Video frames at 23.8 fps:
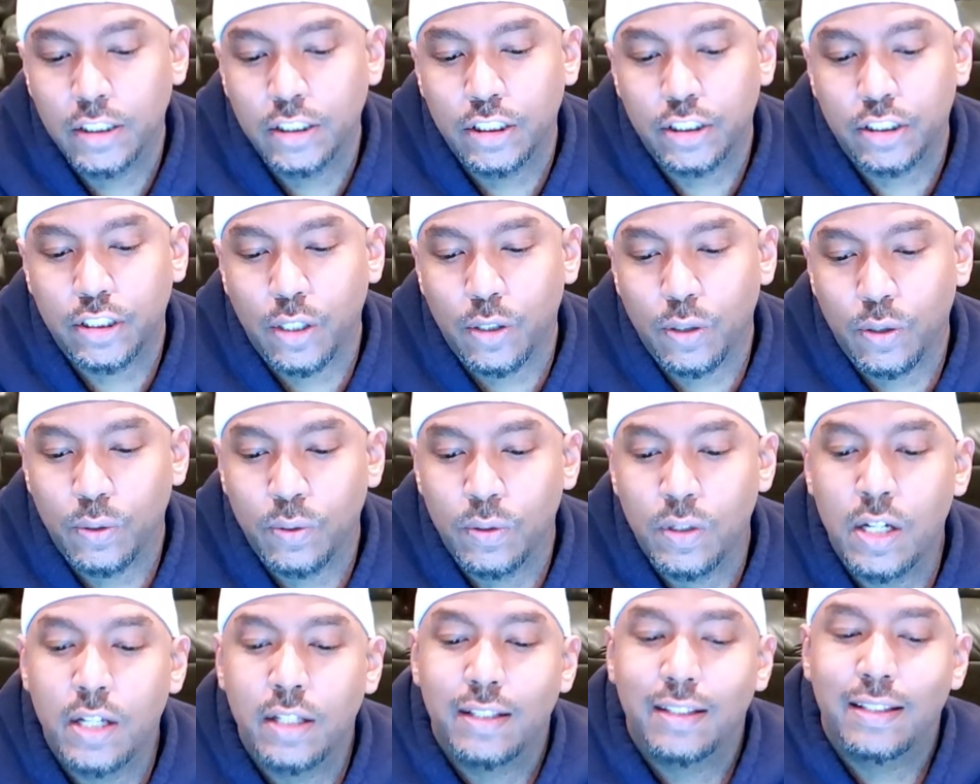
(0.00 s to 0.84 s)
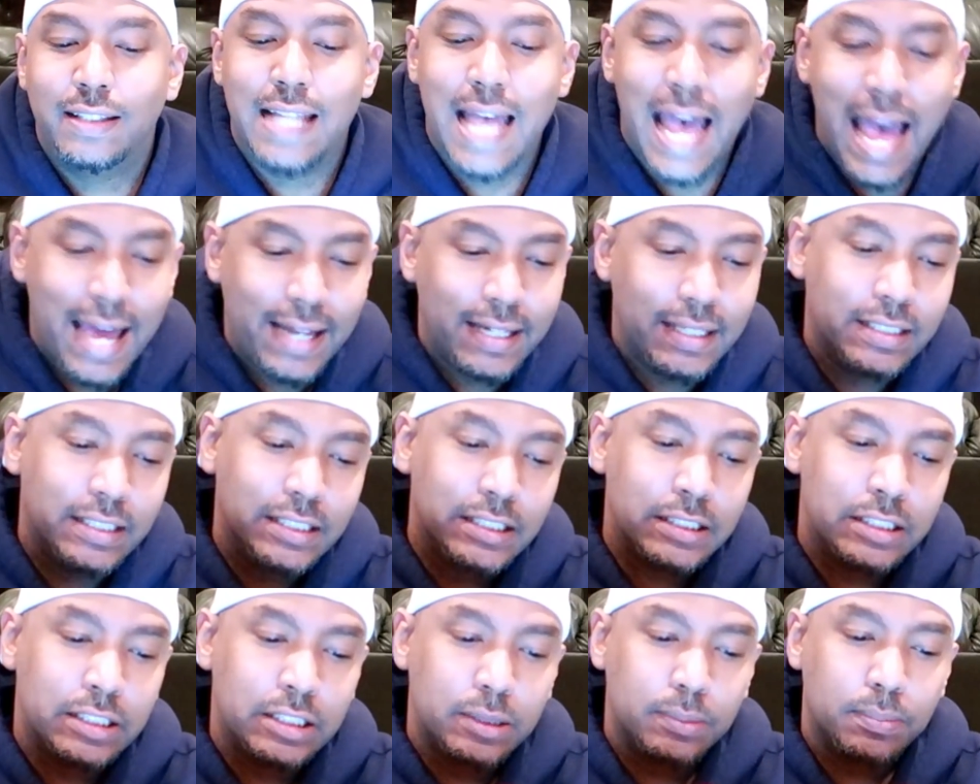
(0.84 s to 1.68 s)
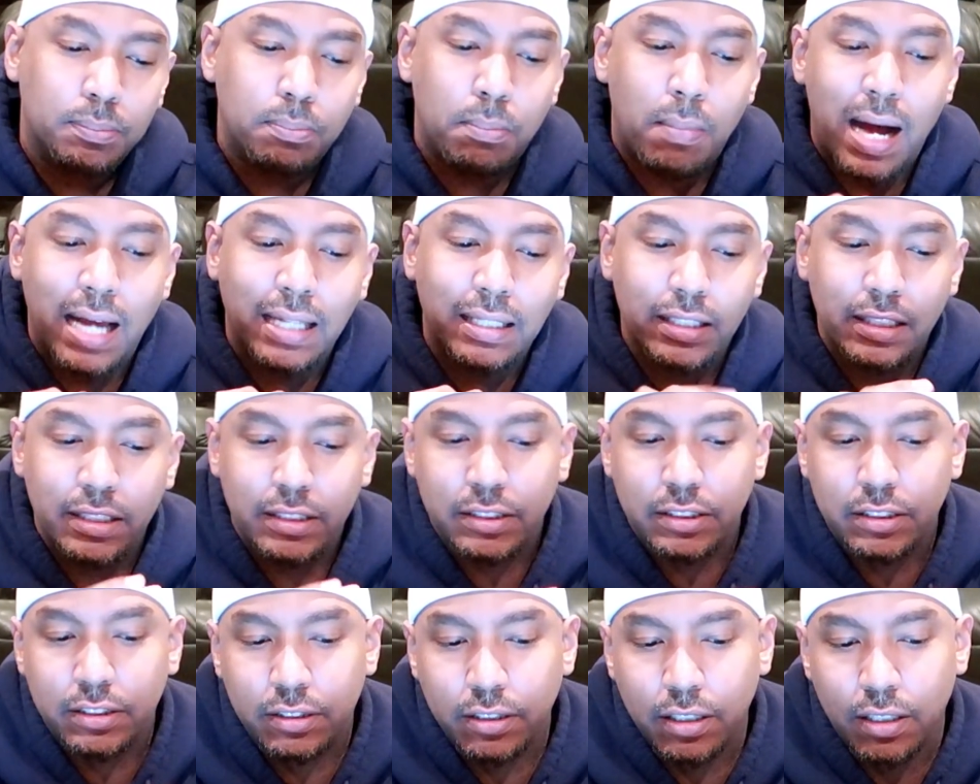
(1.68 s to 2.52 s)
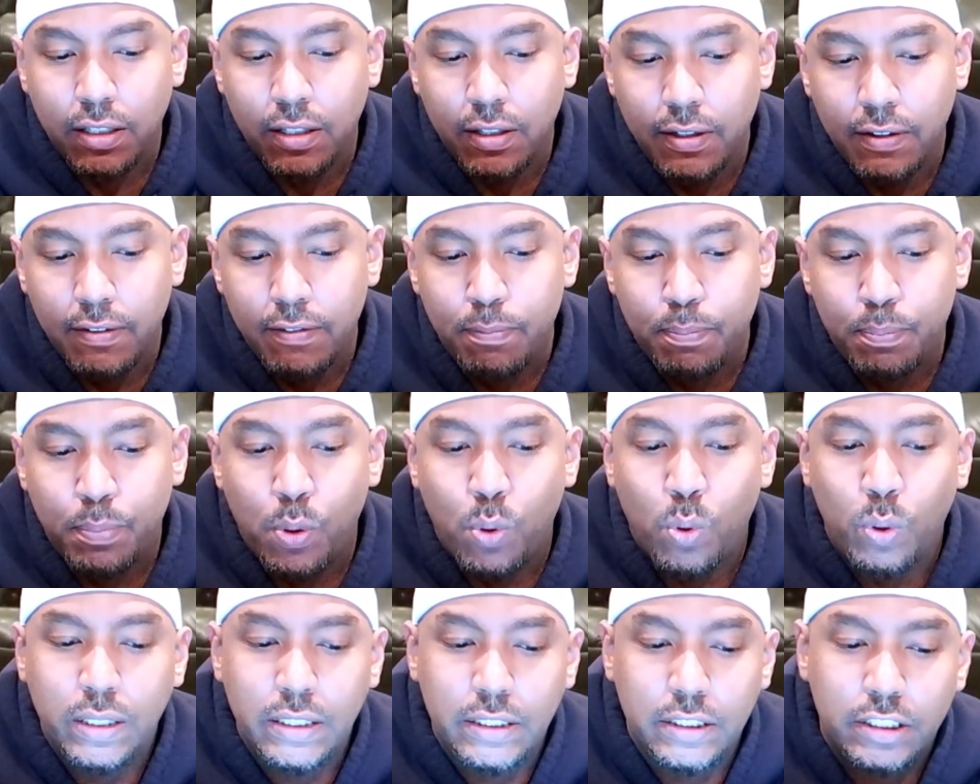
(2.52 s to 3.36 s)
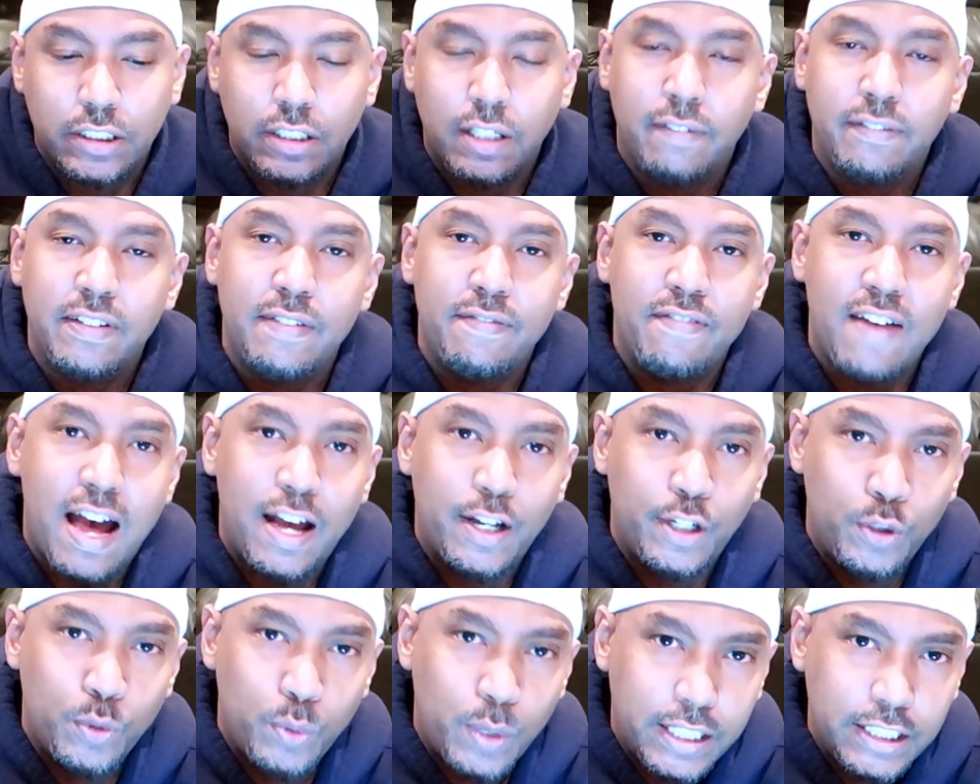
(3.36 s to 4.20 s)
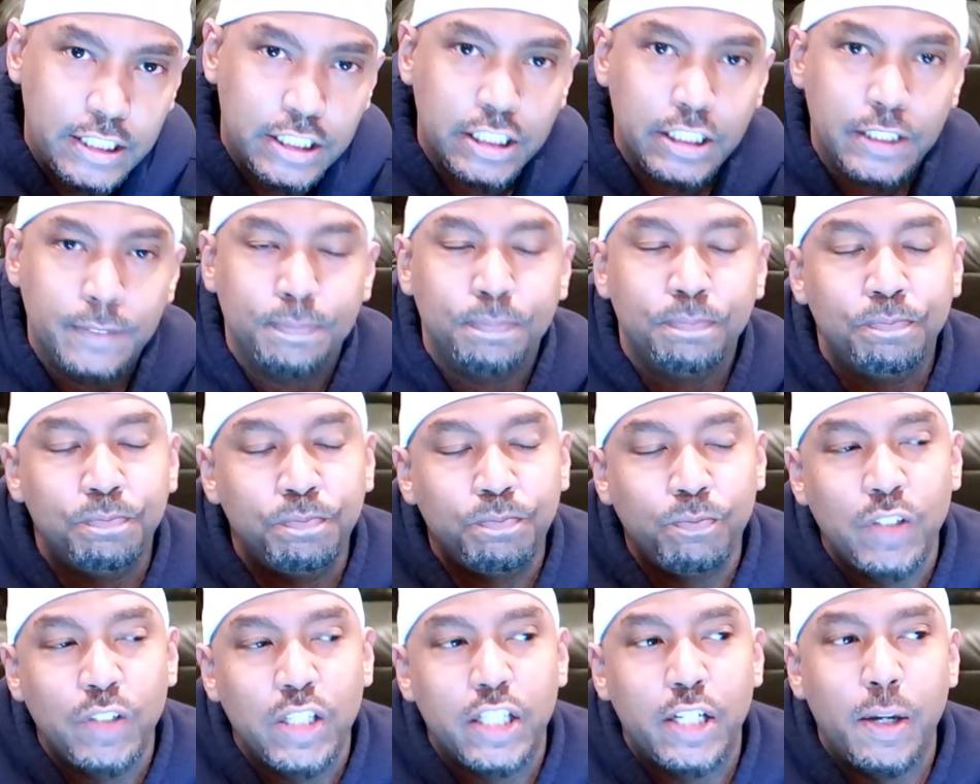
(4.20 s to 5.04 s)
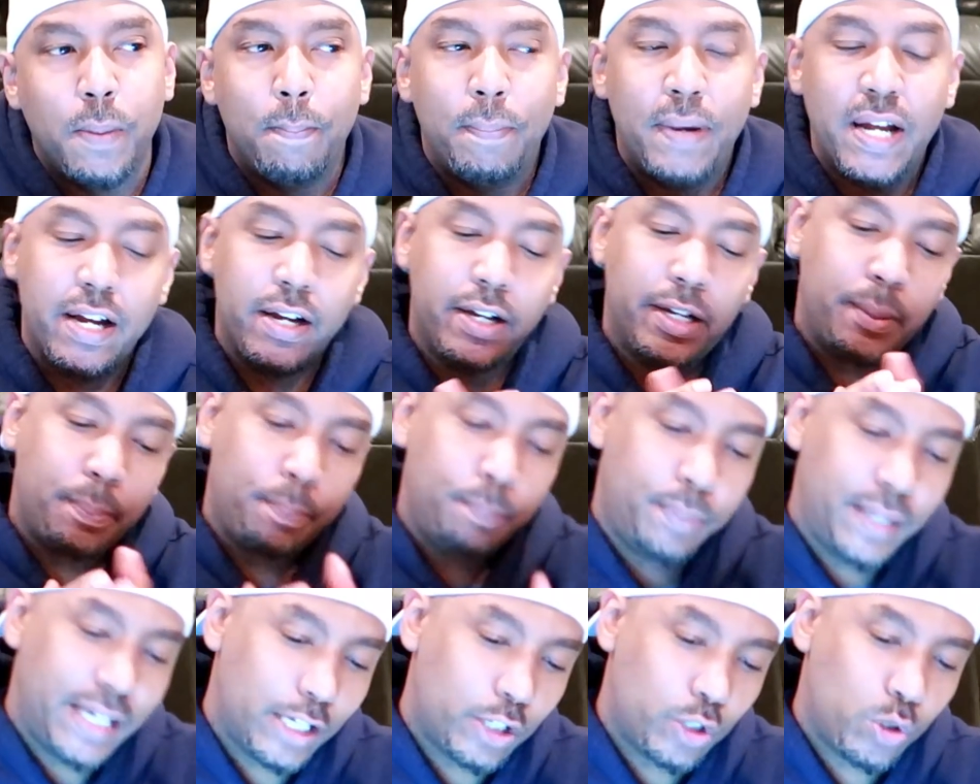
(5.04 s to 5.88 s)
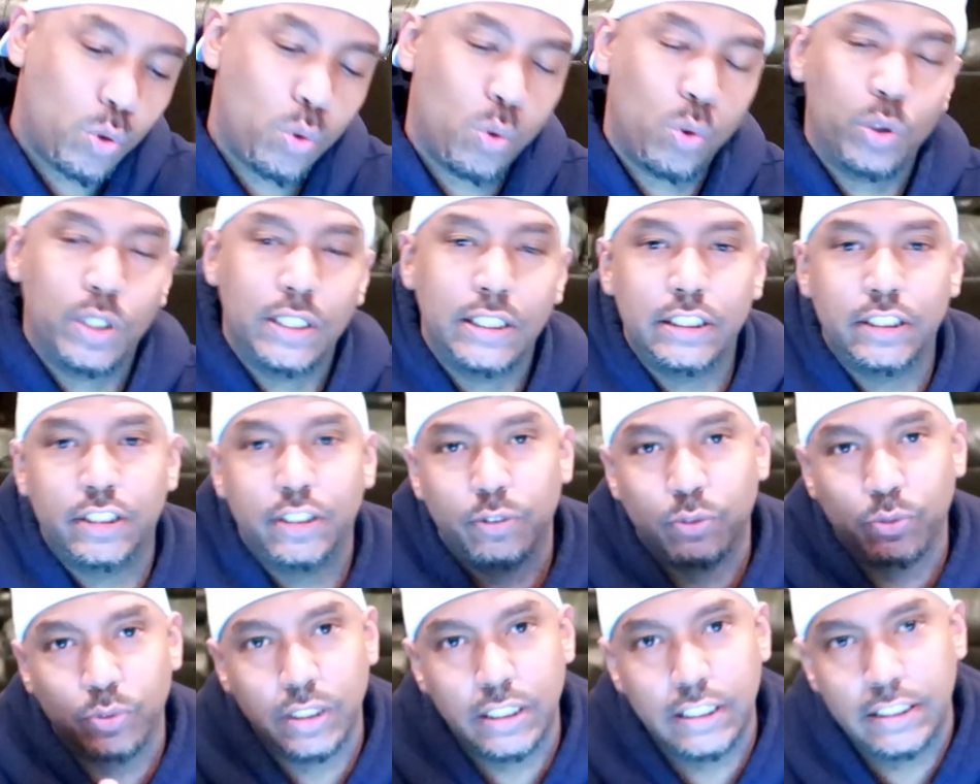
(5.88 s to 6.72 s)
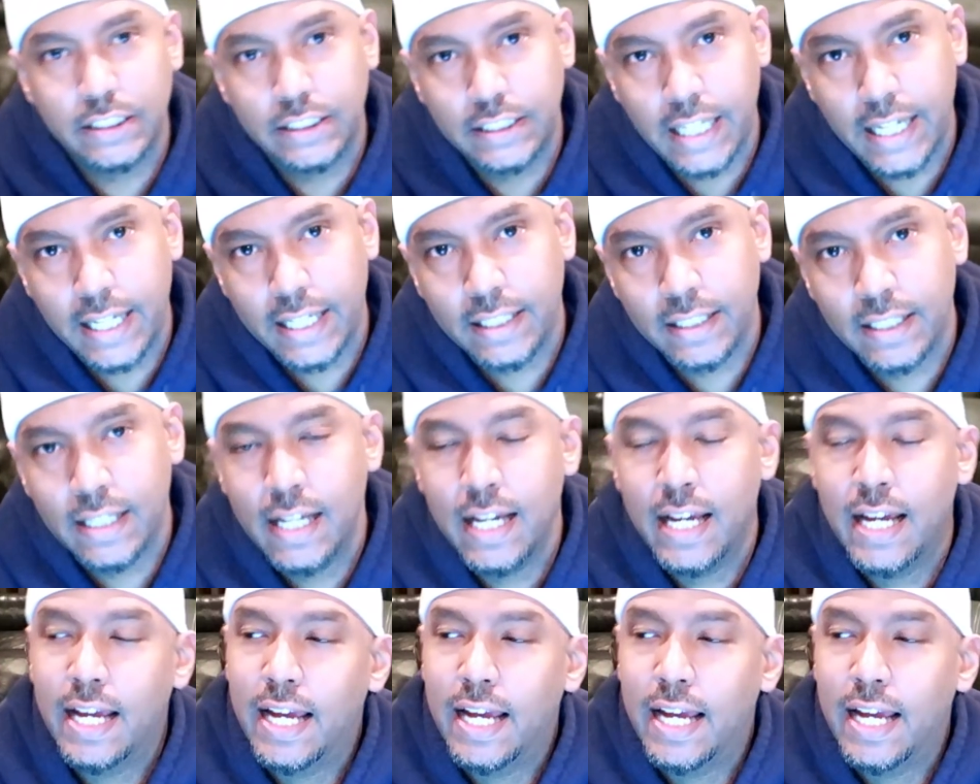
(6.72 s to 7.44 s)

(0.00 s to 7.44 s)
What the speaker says: So that is my list of points of evaluation comparing Bitcoin to real estate.